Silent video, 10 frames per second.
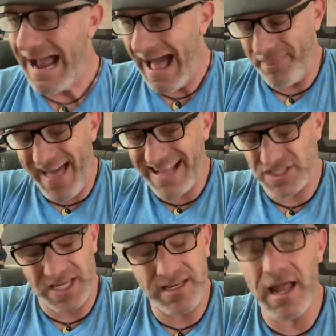And that's
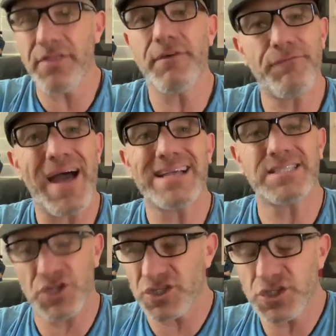another
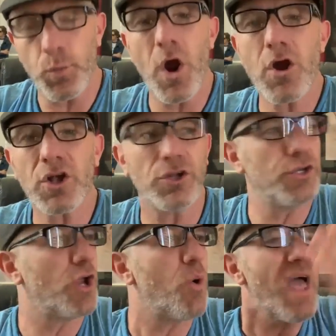facet just to work on.
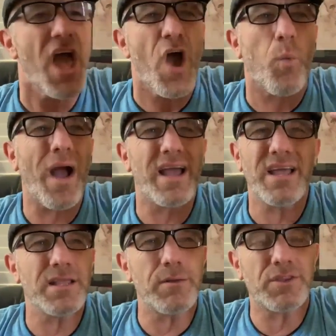You know, what
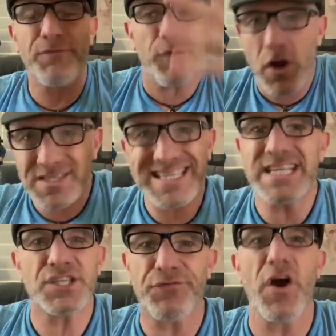the first
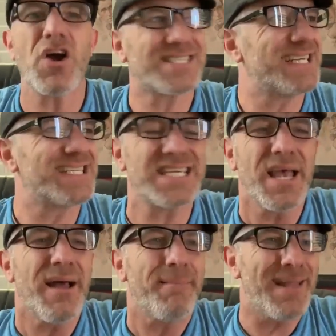things first is
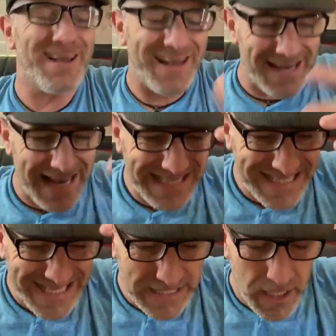let's
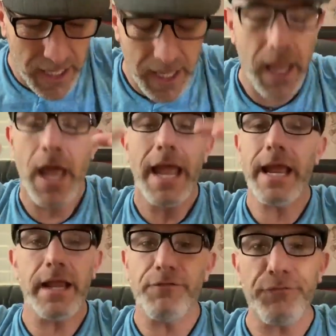get
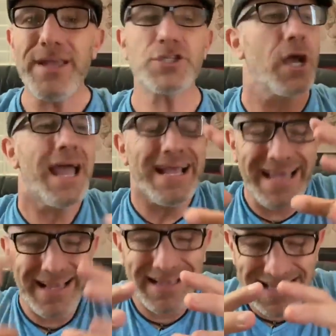the
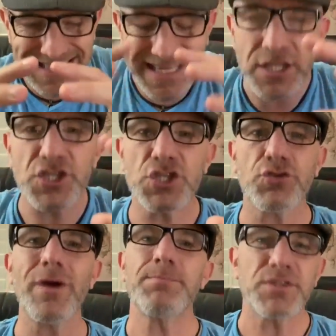
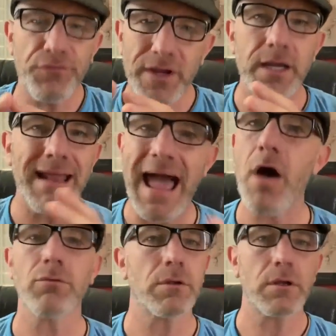scripts figured
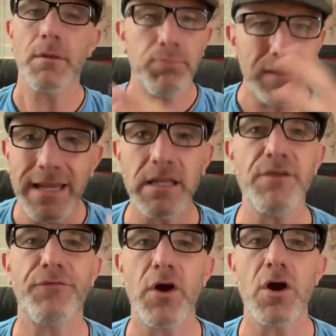out completely
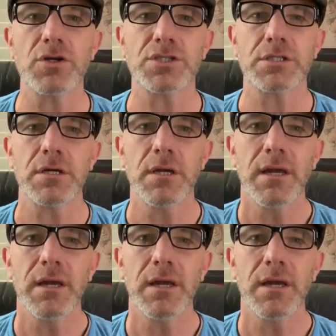first.